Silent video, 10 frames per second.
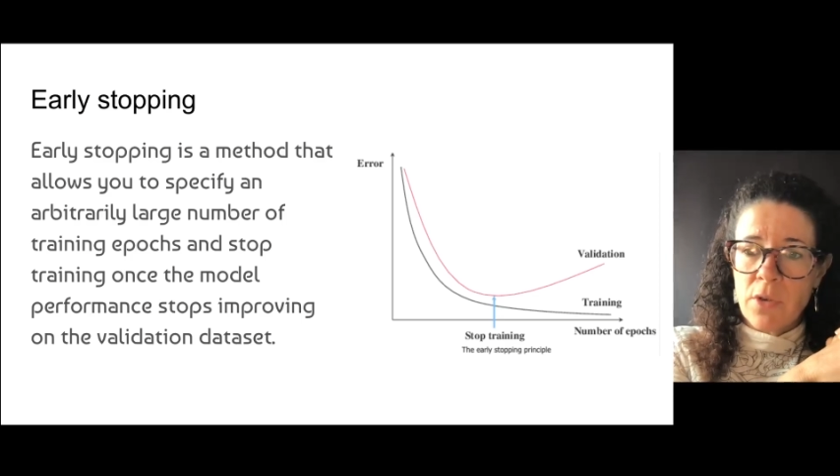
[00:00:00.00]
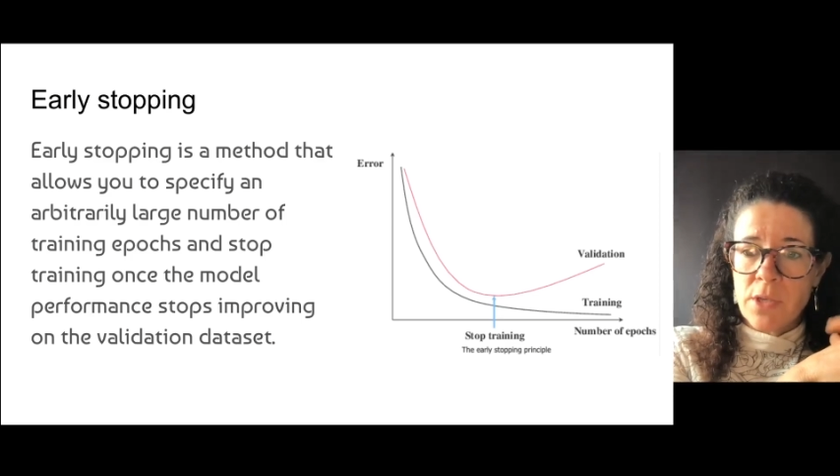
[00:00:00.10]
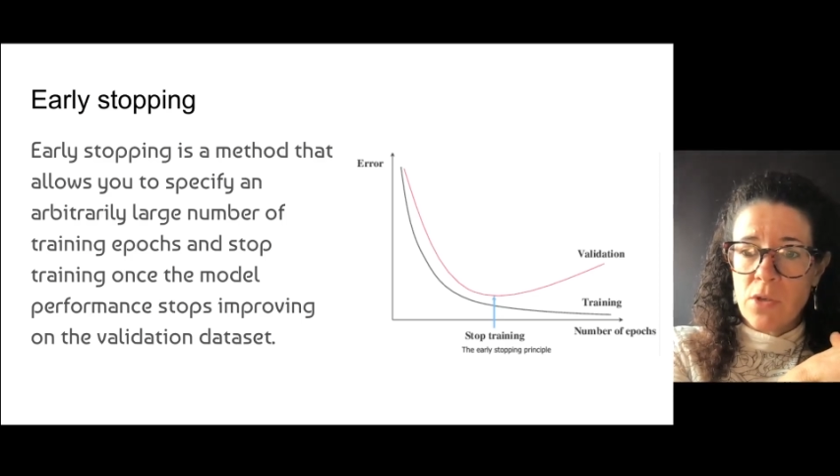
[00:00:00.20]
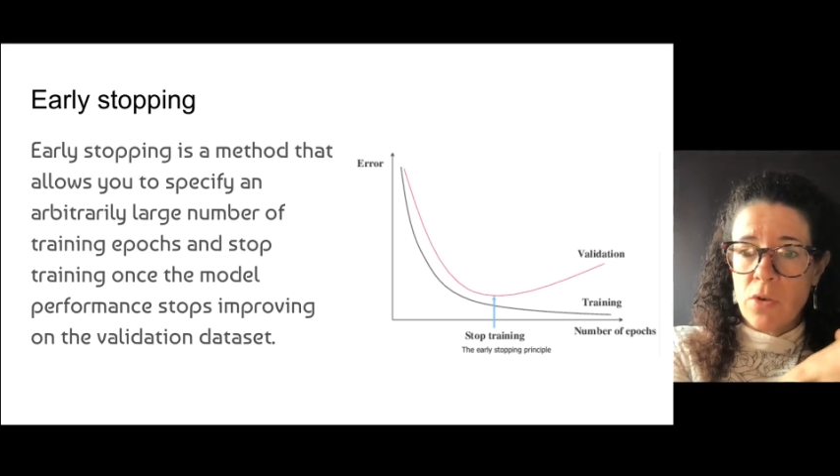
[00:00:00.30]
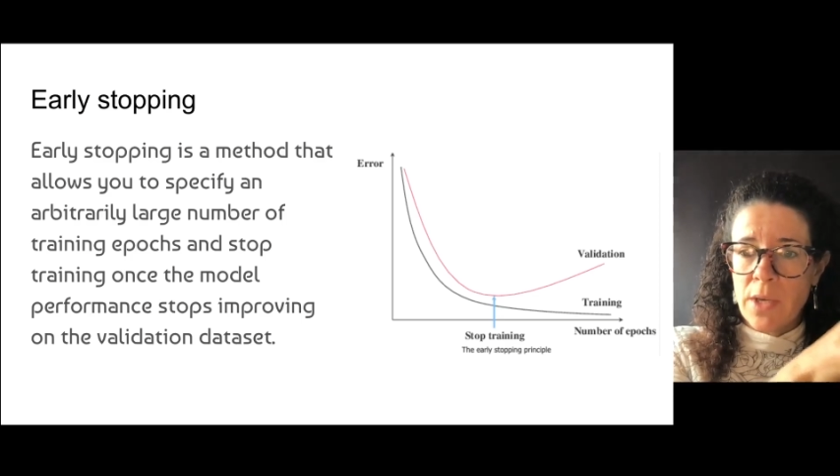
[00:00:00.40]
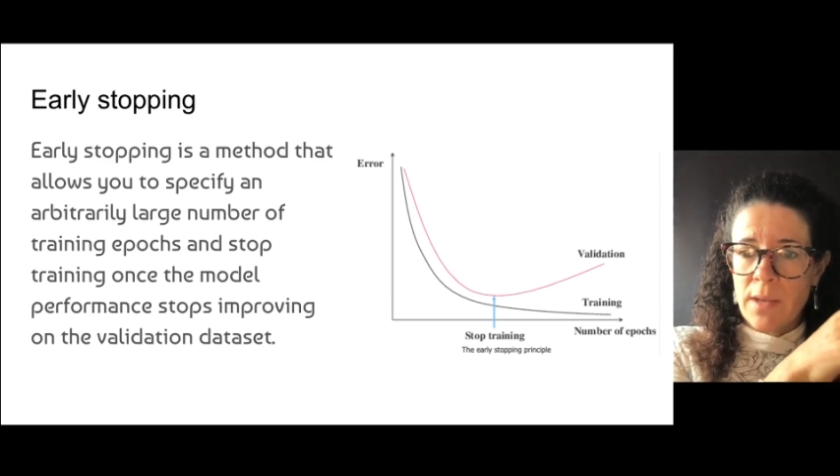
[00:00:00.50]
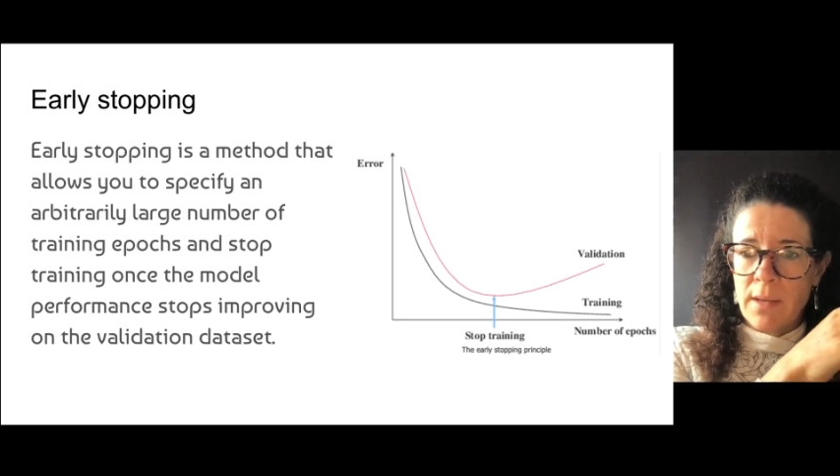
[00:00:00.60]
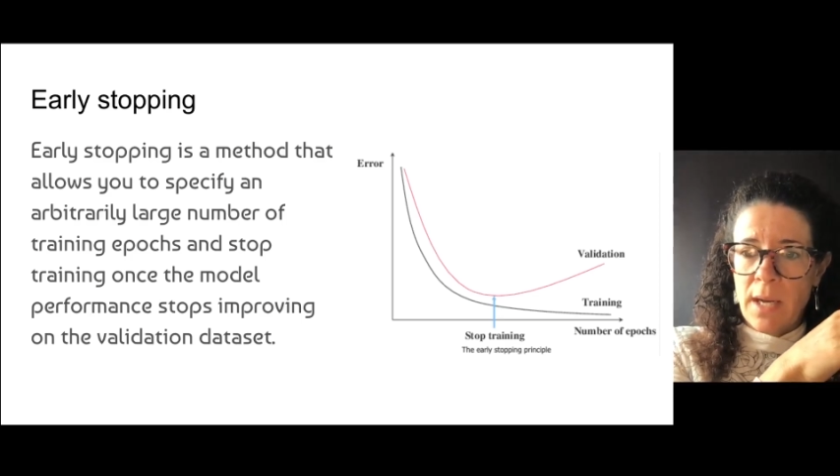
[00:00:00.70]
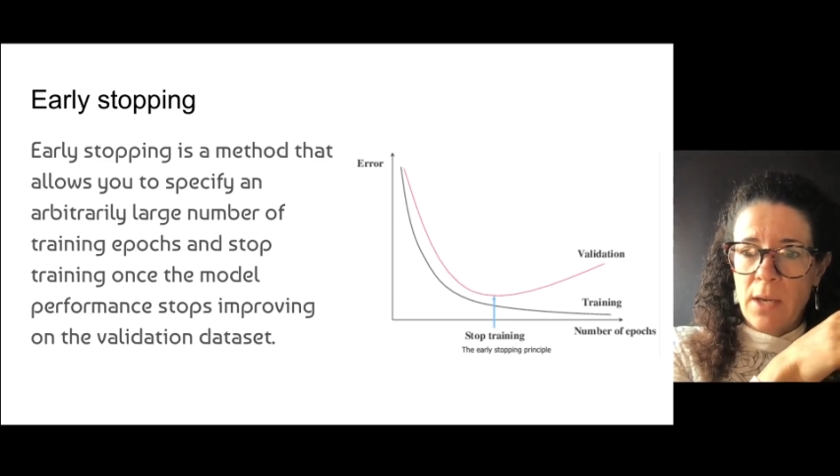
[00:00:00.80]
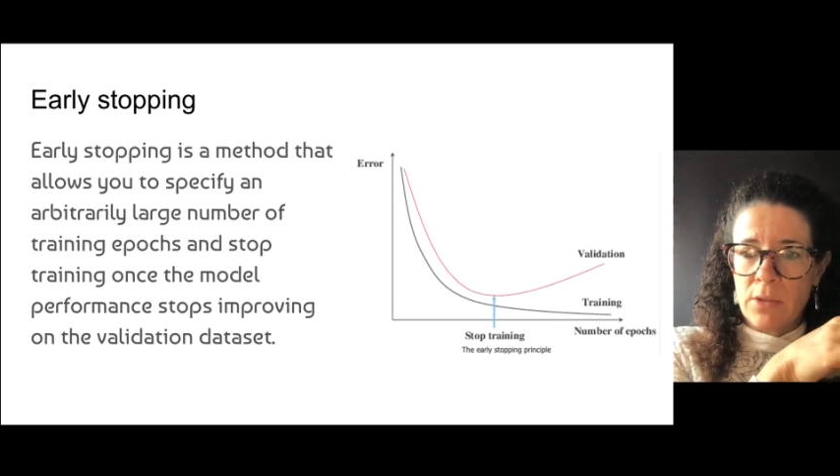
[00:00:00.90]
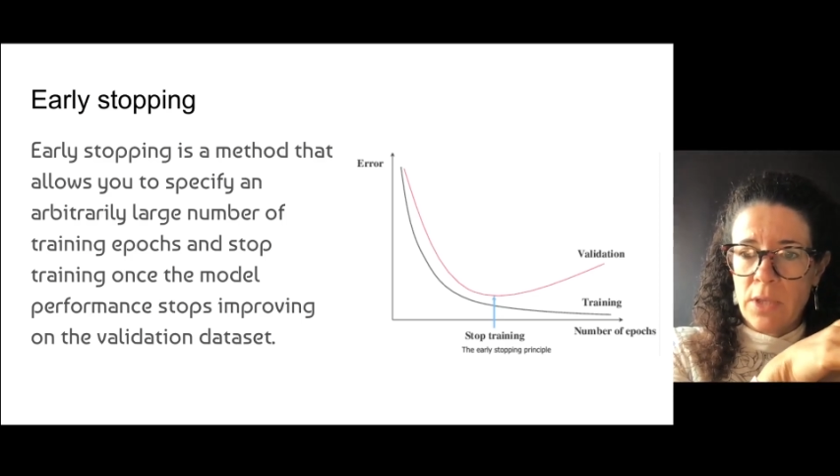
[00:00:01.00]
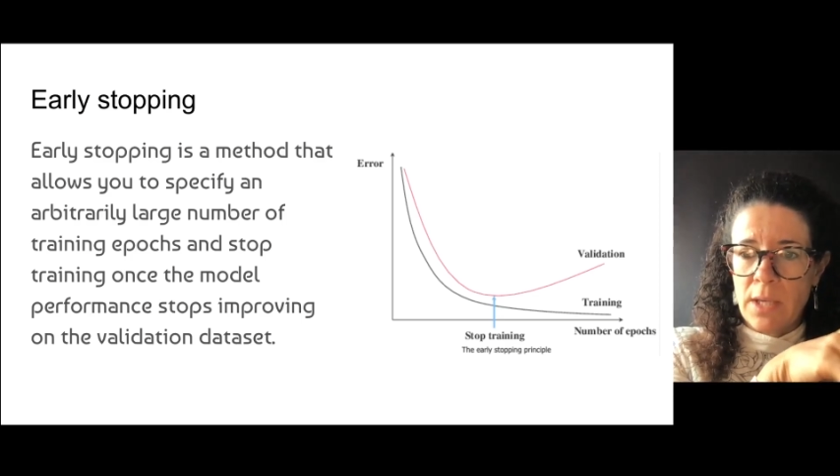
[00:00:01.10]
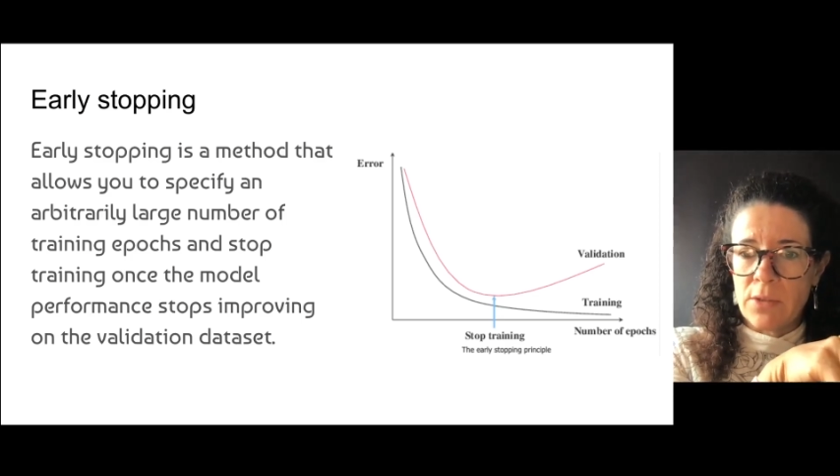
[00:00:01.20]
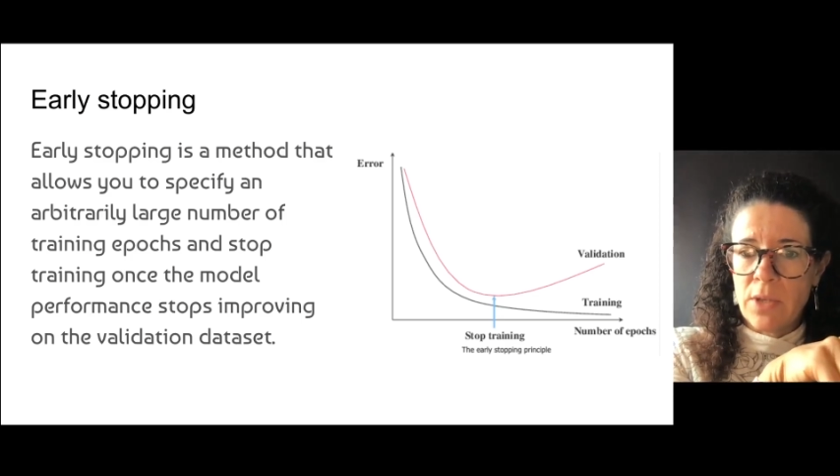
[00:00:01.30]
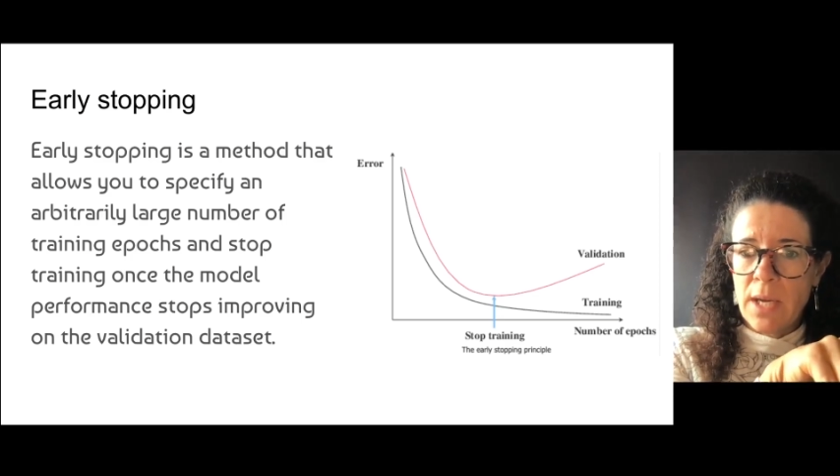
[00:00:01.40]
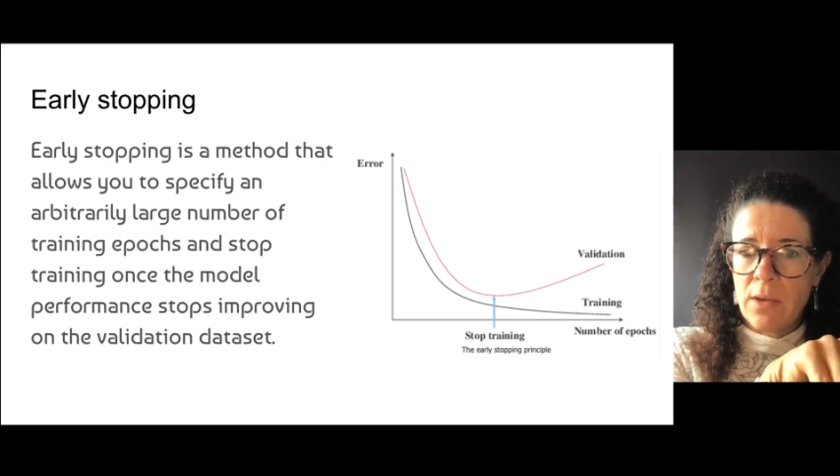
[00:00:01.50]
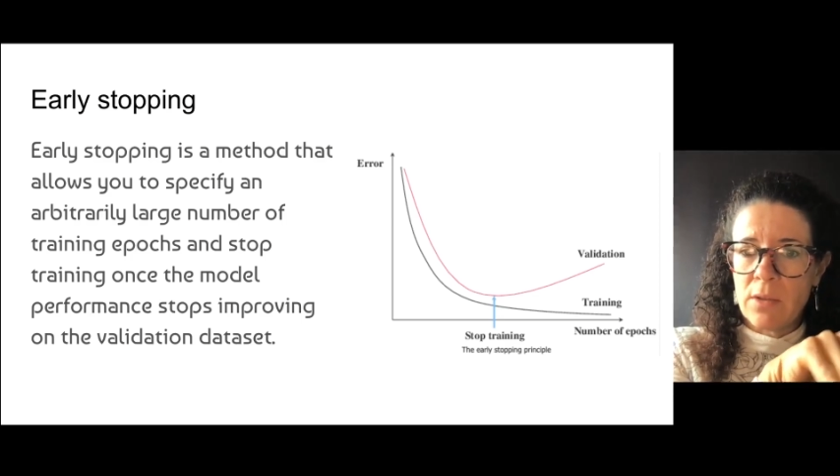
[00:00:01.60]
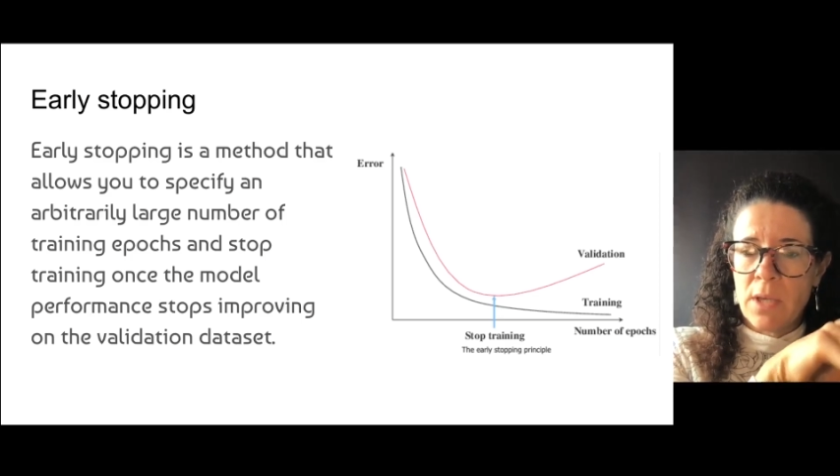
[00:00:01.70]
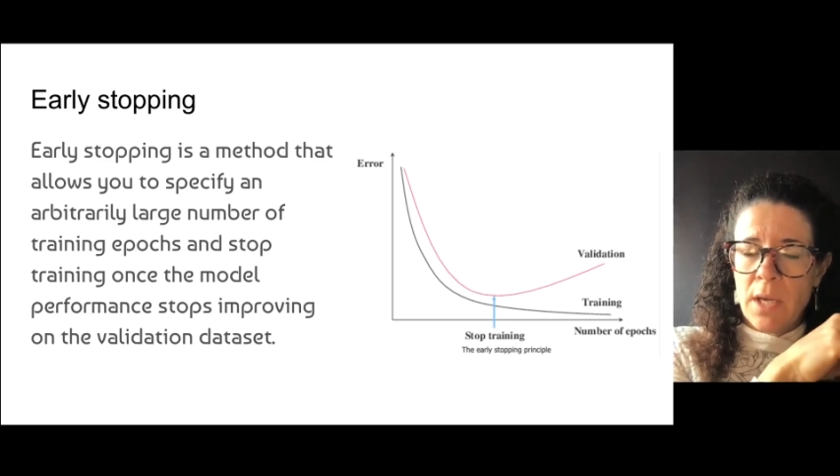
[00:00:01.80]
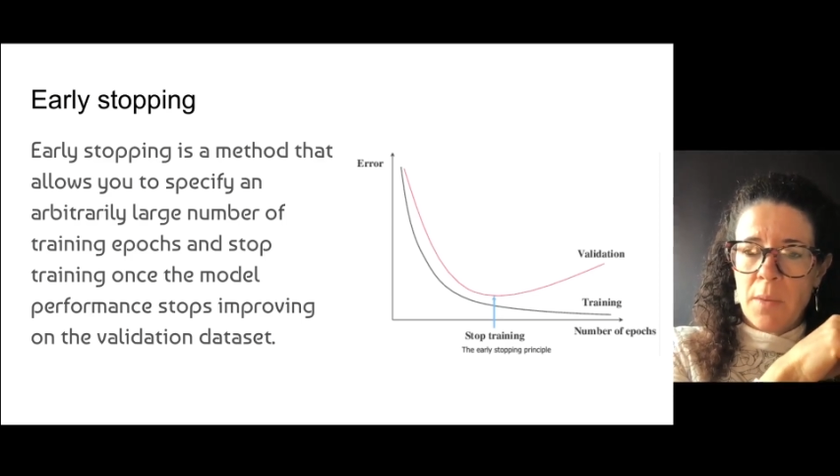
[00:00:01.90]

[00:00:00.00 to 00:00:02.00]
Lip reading: is going down, down, down,